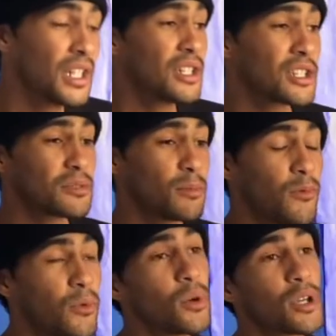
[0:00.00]
Because
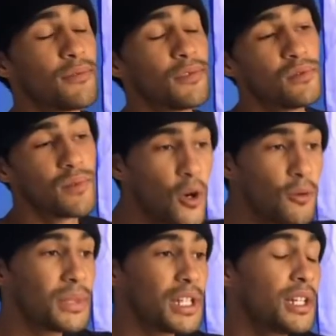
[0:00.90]
before, if you know
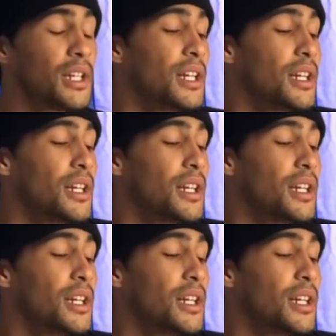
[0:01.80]
me,